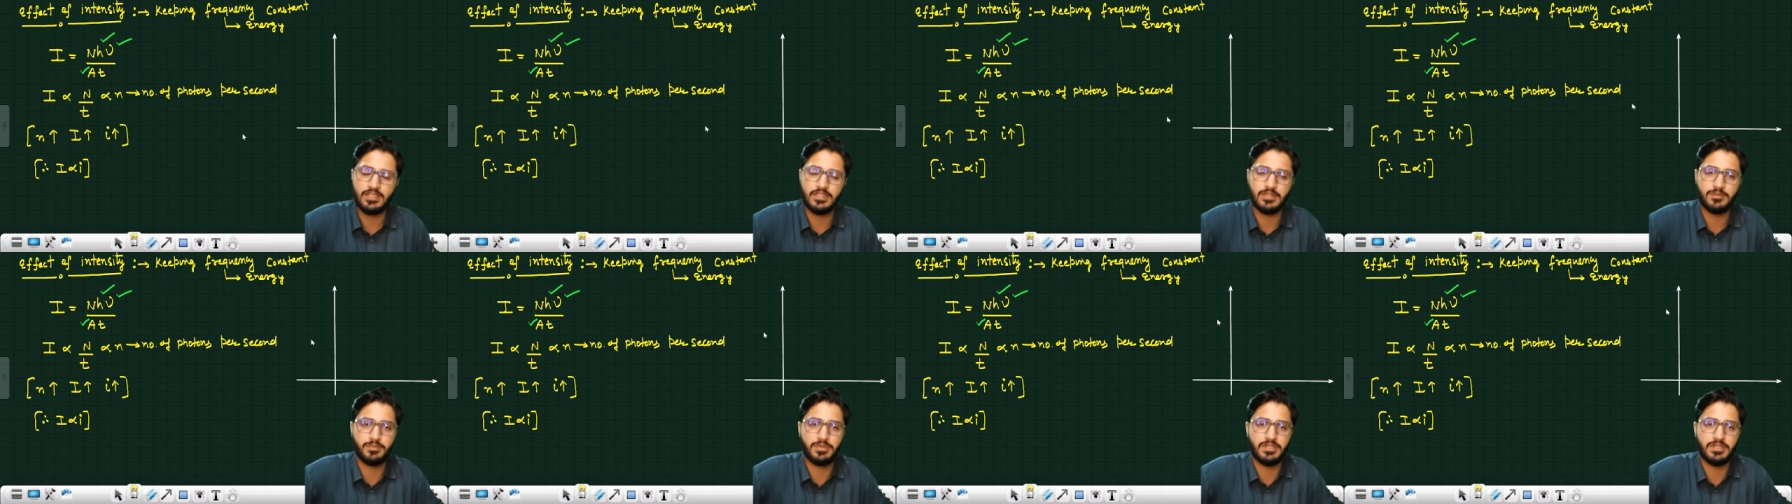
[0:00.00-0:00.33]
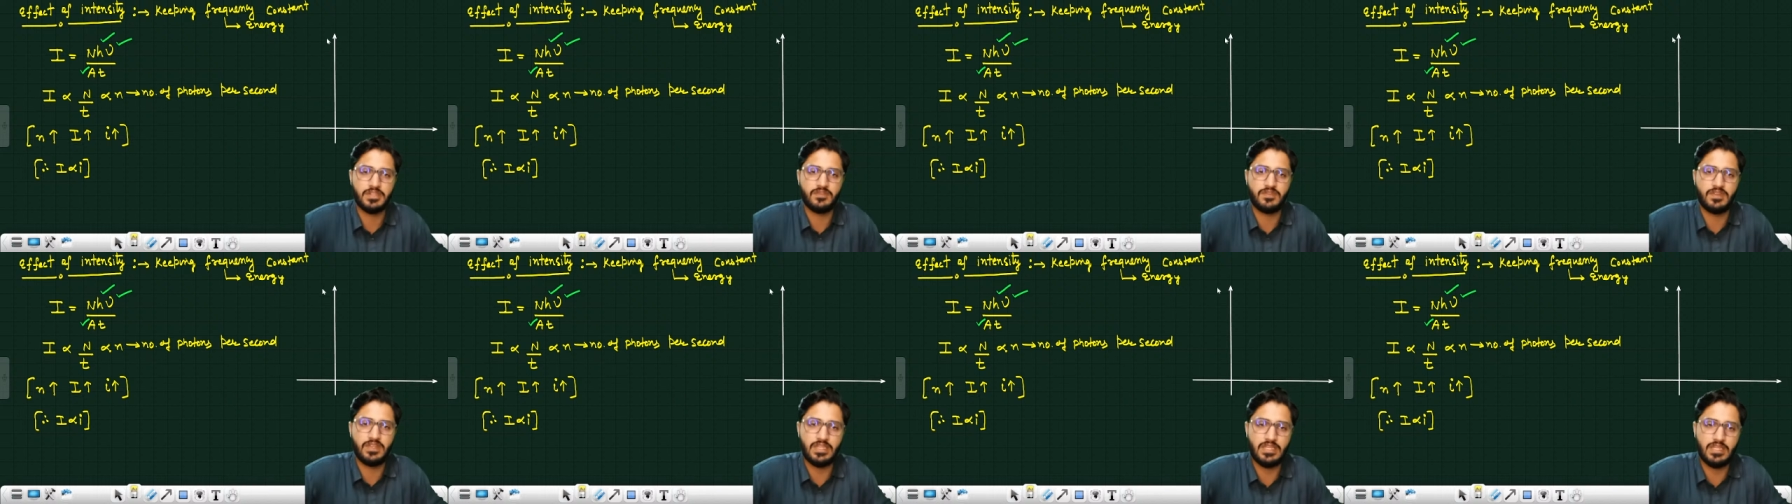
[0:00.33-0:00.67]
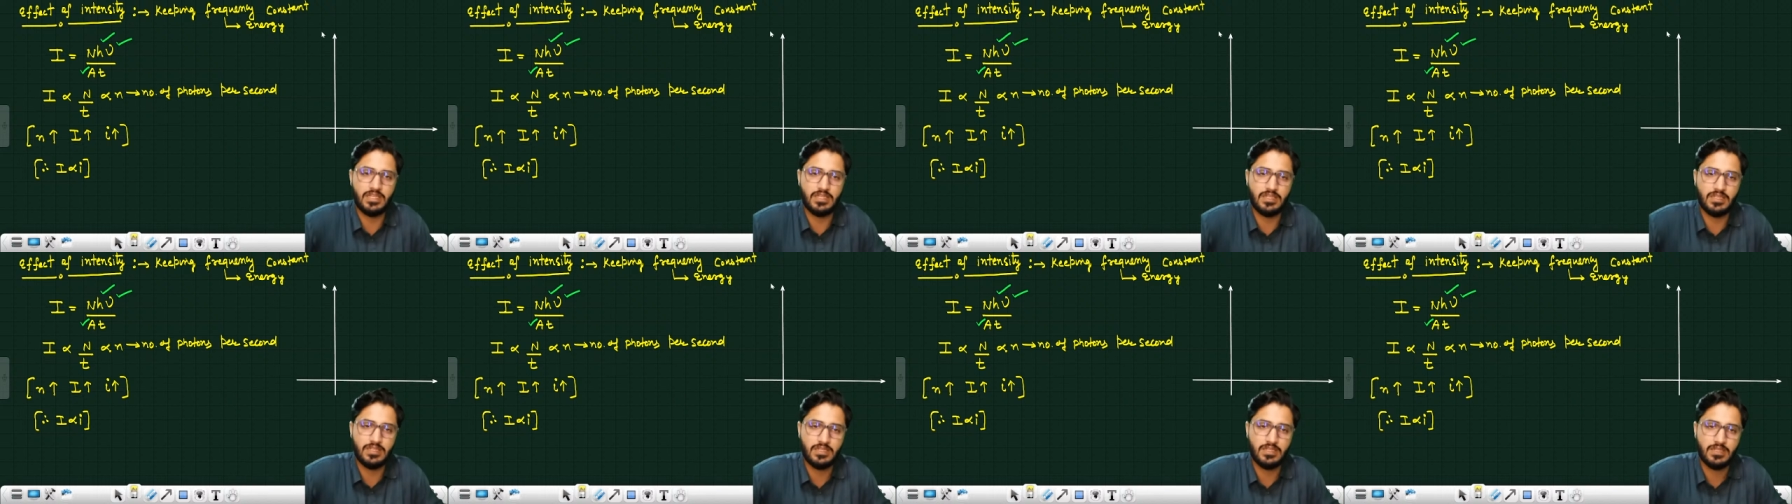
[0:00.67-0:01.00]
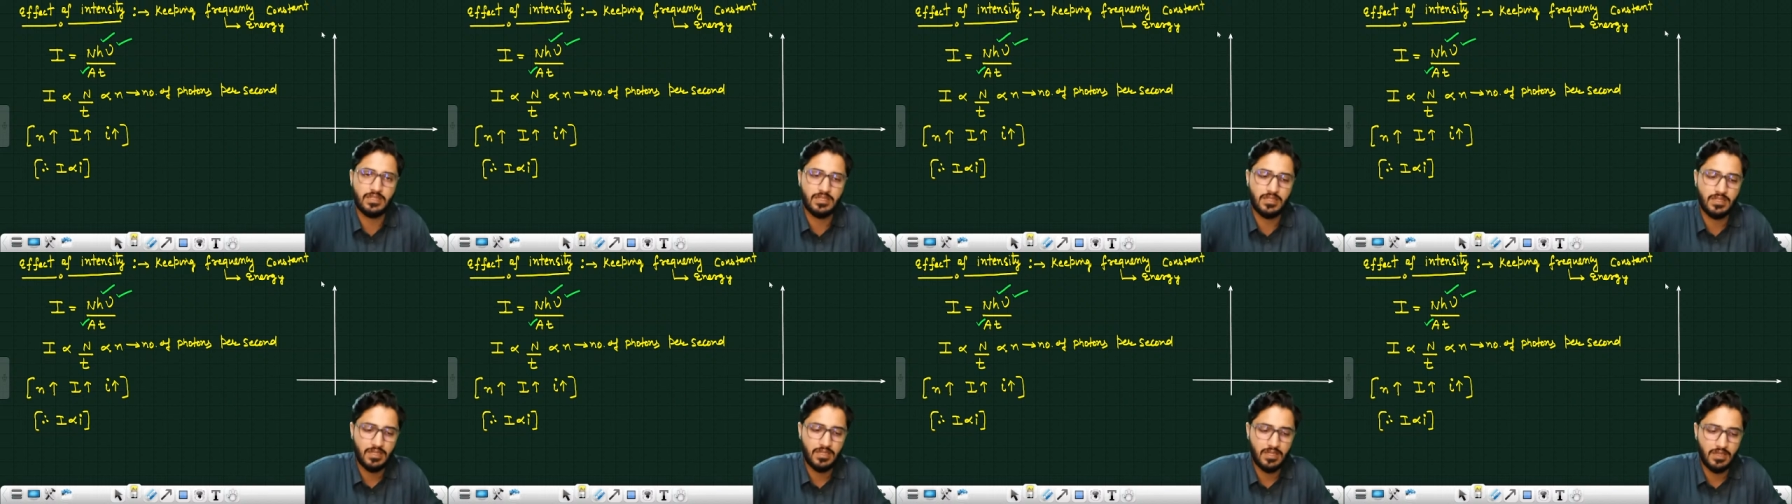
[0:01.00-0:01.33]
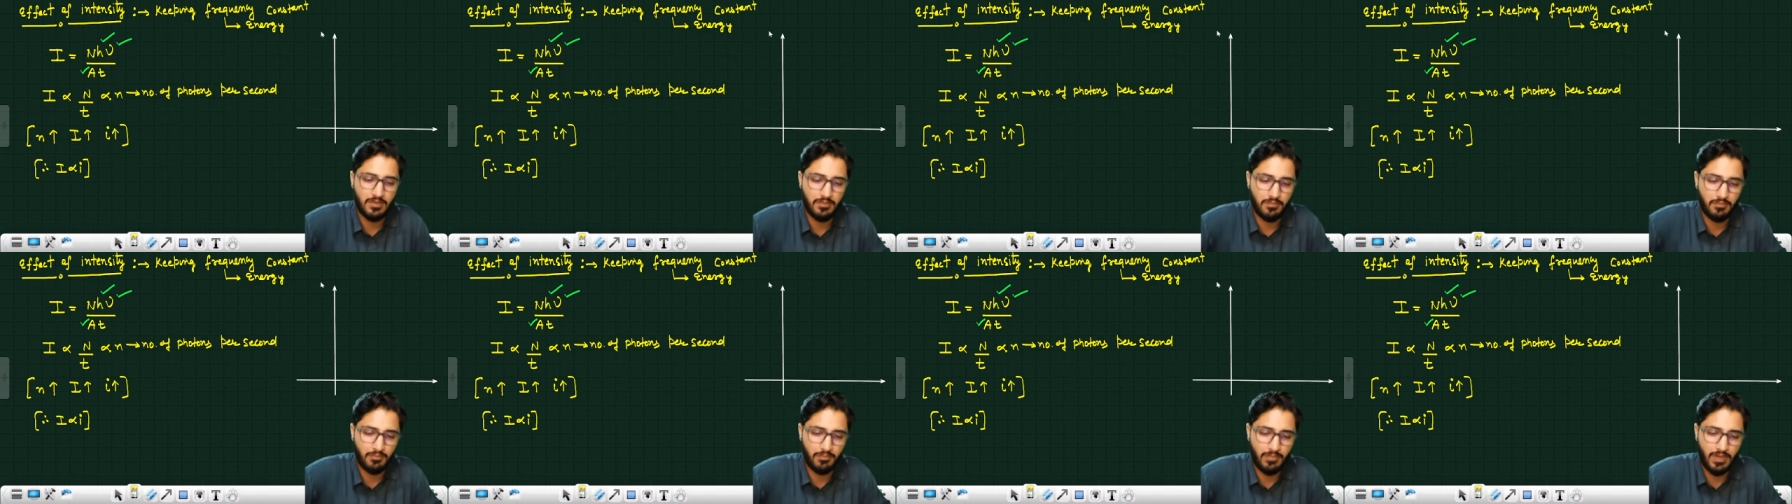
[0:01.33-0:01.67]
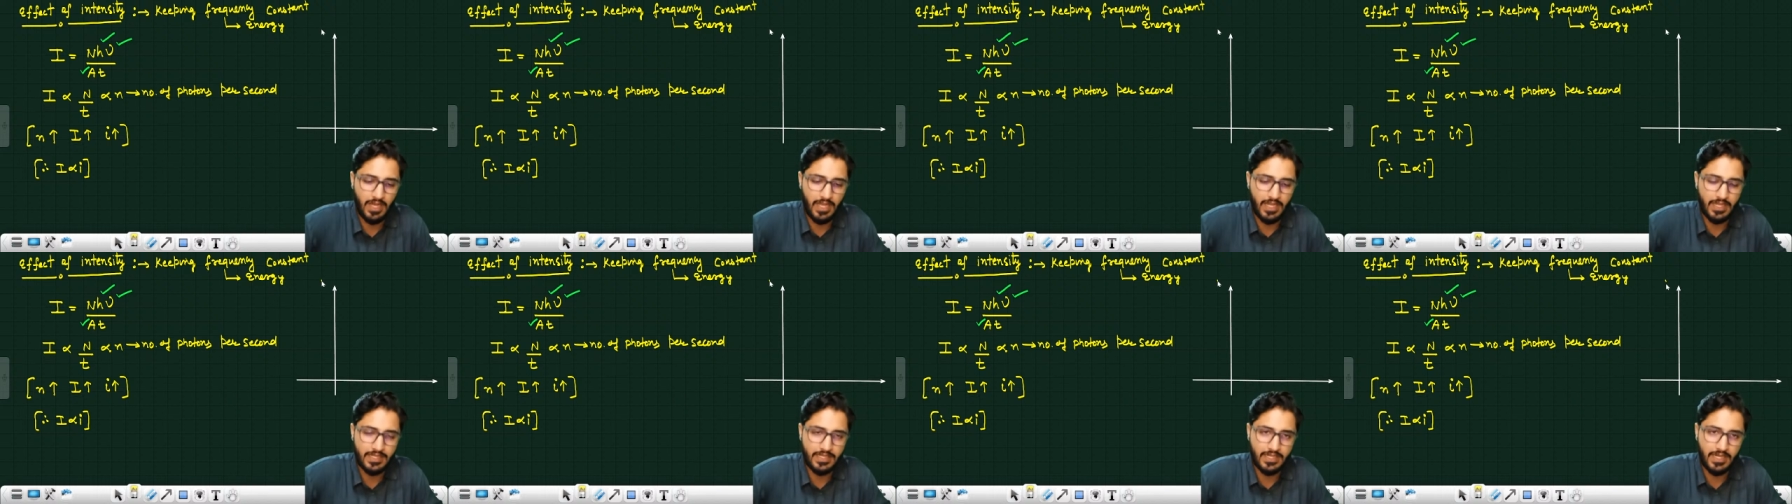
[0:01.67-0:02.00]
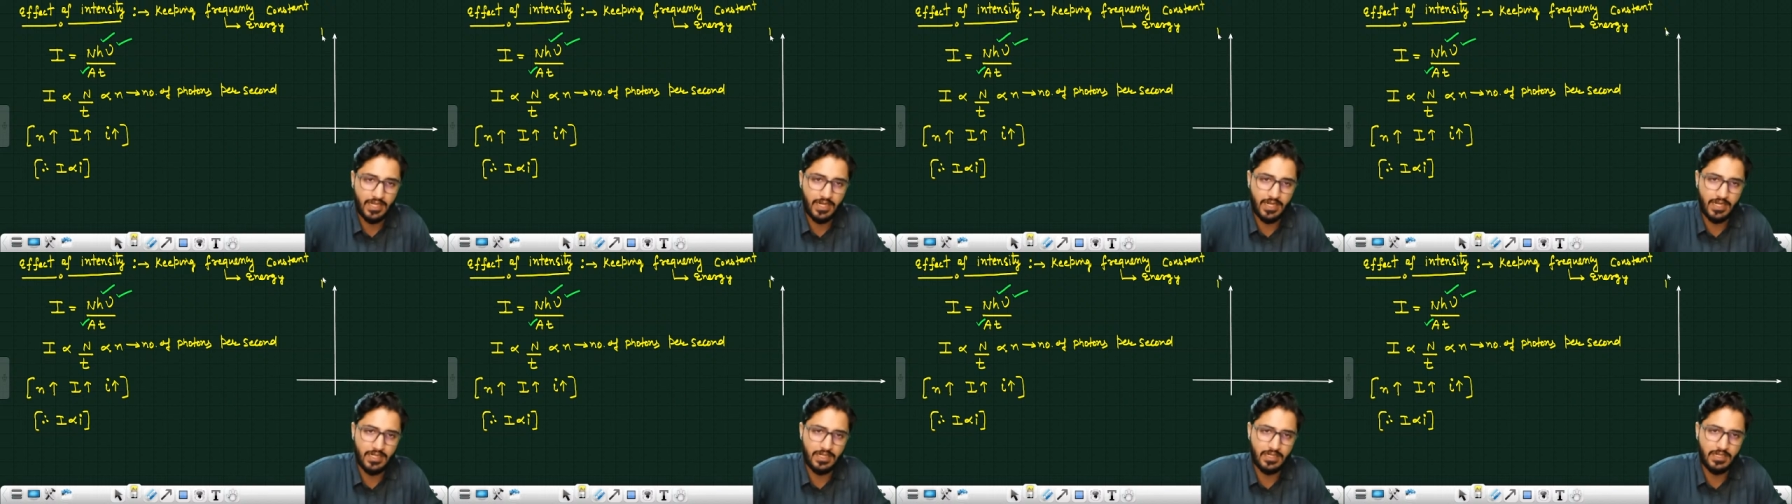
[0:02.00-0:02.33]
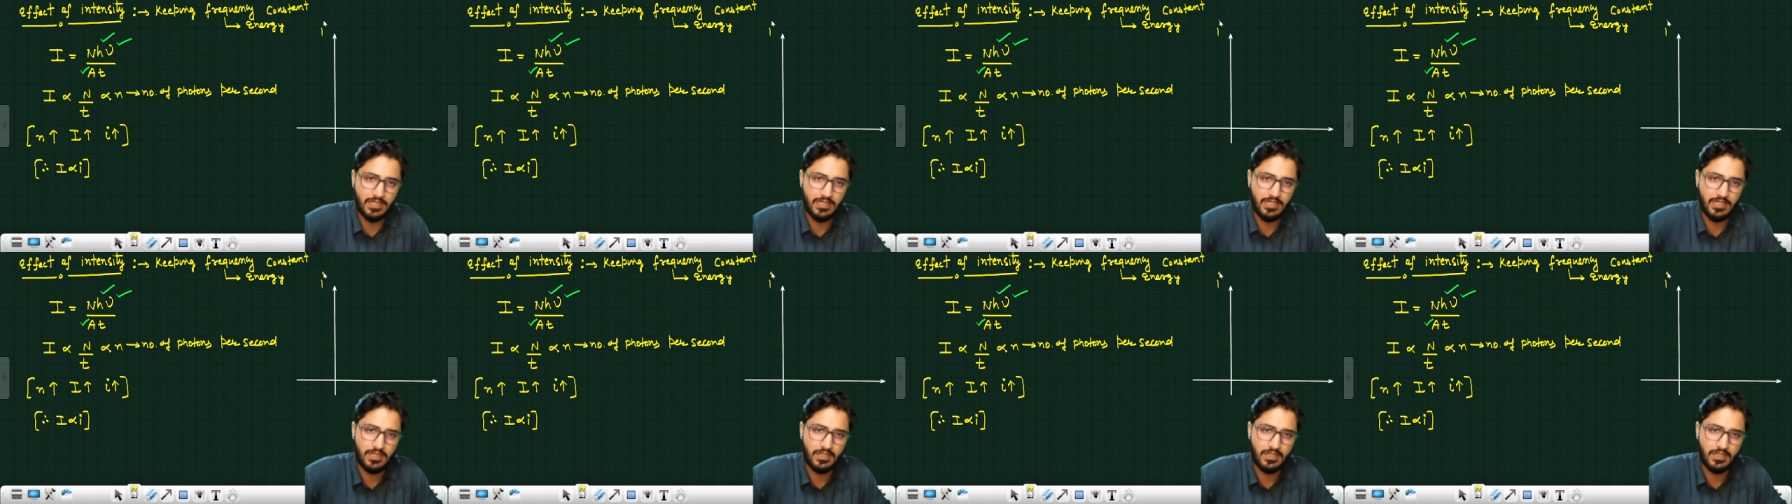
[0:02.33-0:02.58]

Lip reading: between my current